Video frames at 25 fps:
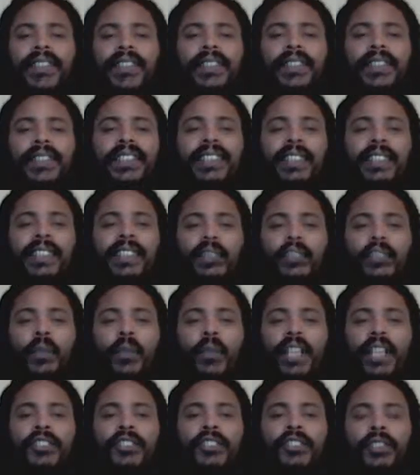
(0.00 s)
if the
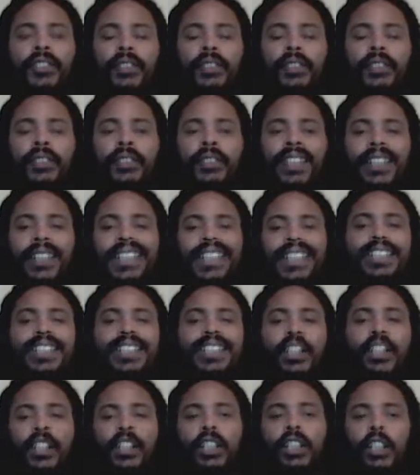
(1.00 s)
situation
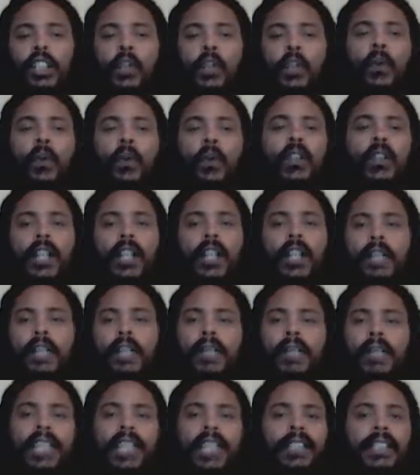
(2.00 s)
isn't your
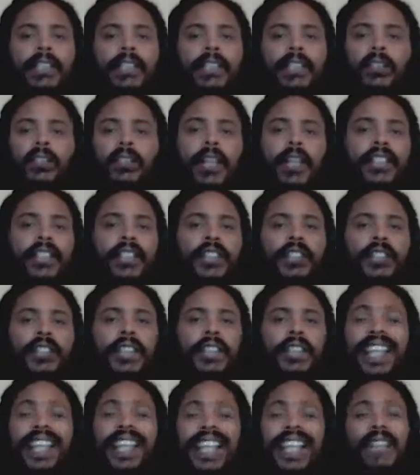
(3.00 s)
immediate
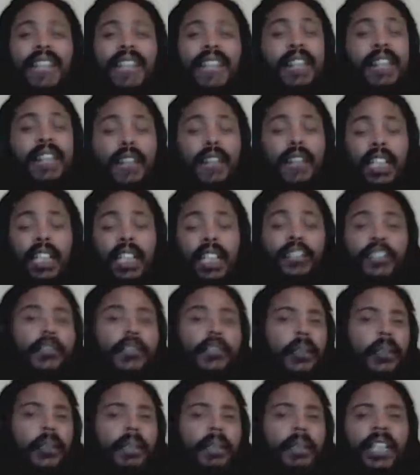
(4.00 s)
situation, and even if it is
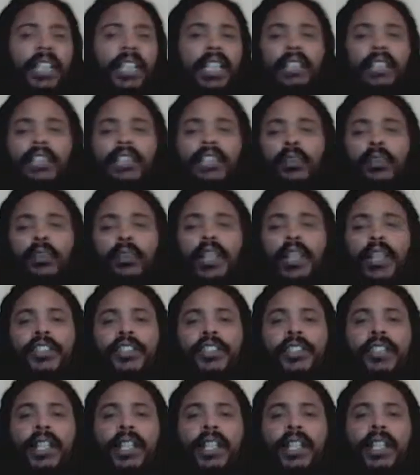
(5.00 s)
your immediate
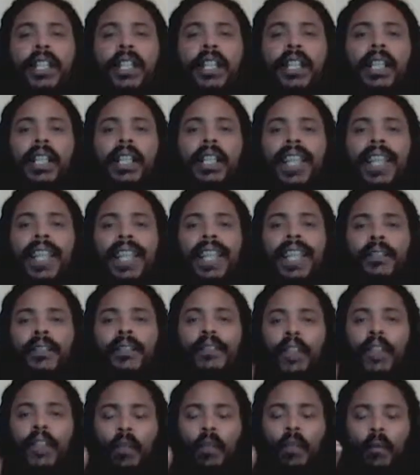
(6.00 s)
situation,
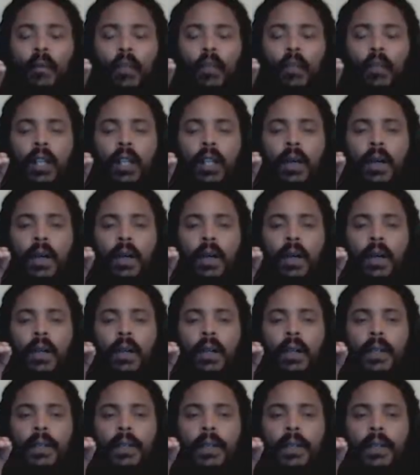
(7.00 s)
if you
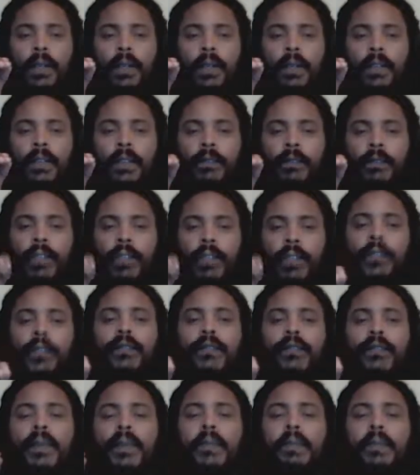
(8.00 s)
view
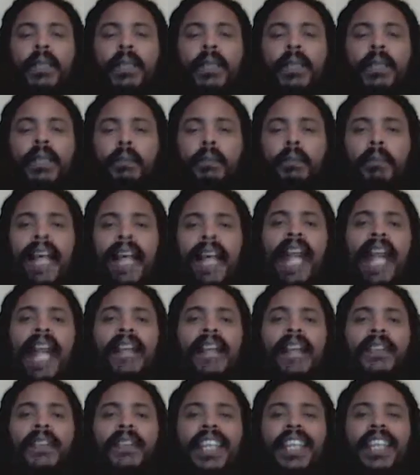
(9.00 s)
it from the middle
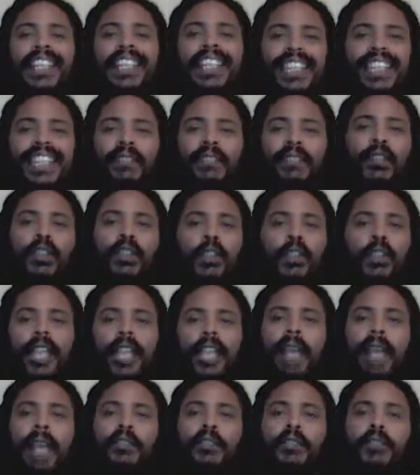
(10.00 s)
path, it'll give you
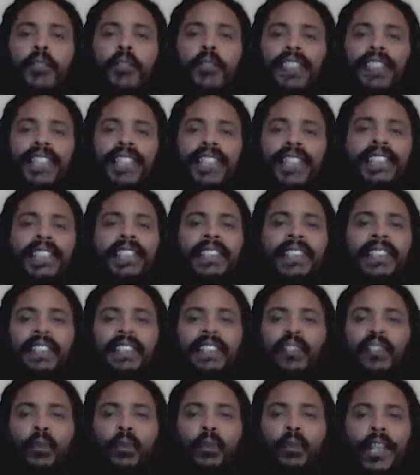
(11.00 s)
time to assess the
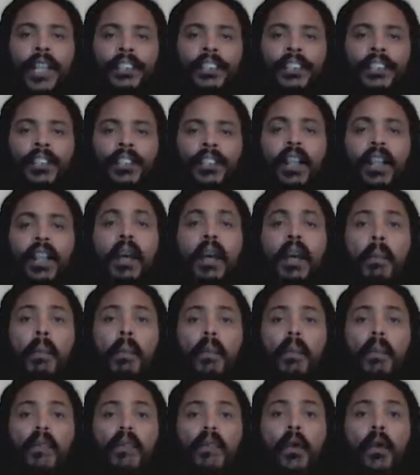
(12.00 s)
situation
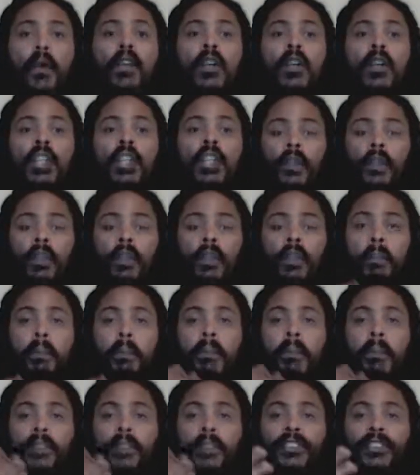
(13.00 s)
before you
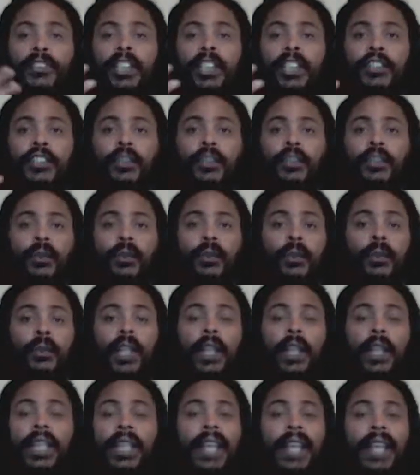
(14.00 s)
burst into
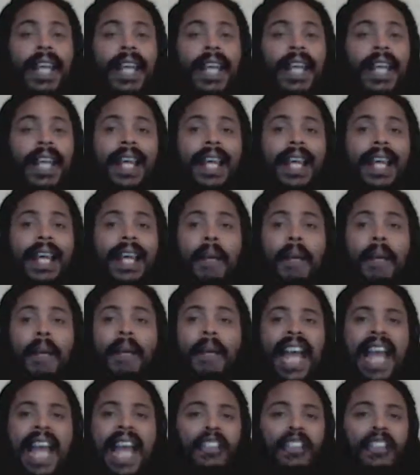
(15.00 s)
a, a
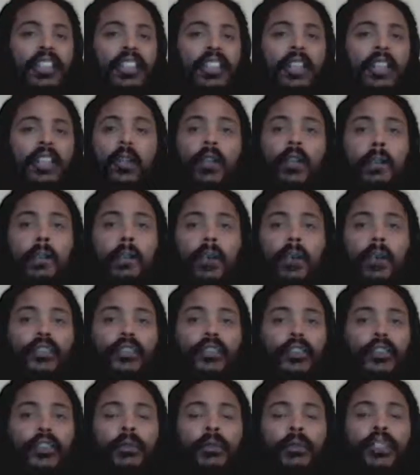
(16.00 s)
passionate or
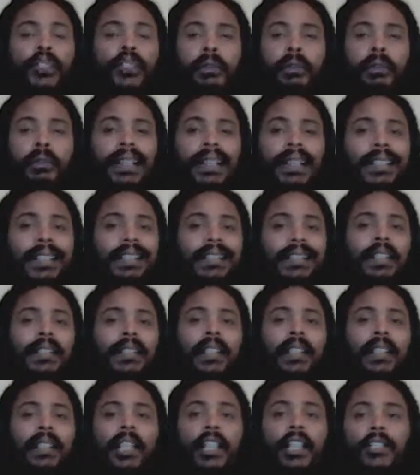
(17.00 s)
emotional response
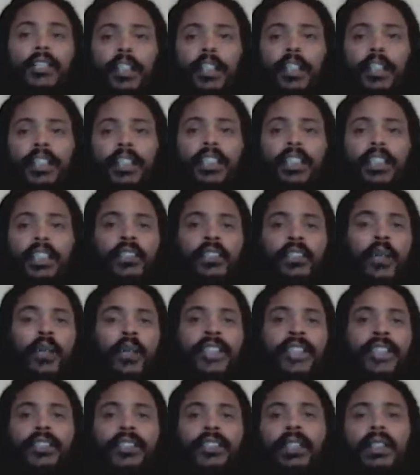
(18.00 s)
to the
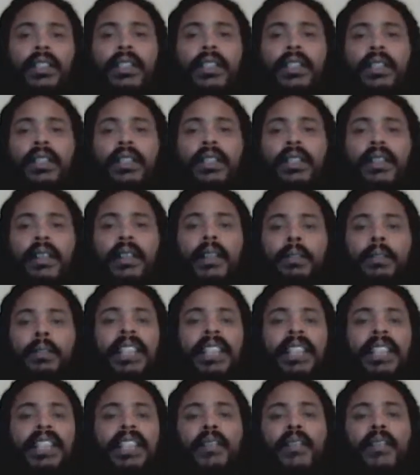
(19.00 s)
situation.
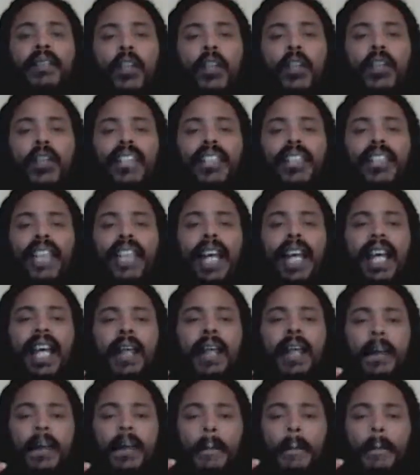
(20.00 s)
Because I've noticed
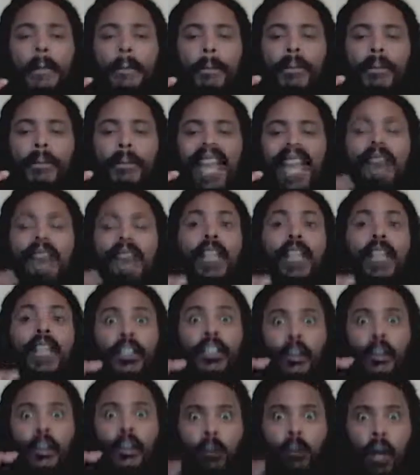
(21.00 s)
that
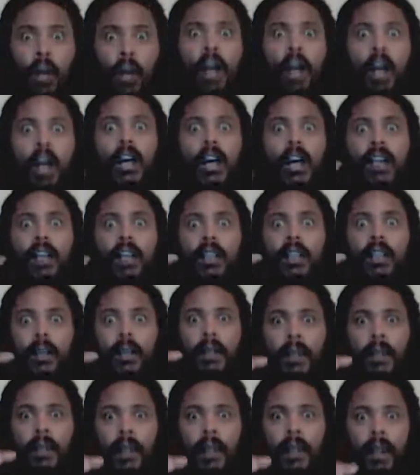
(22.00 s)
having the
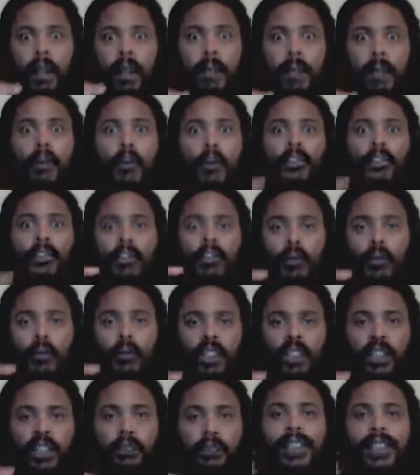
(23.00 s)
wrong emotional
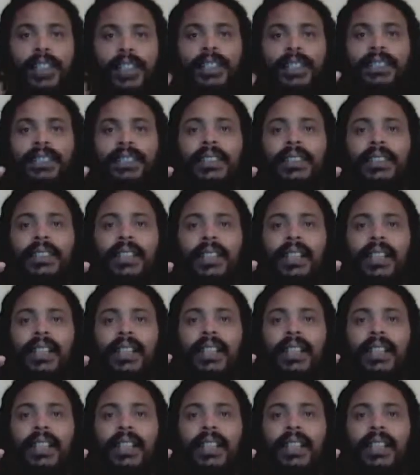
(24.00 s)
response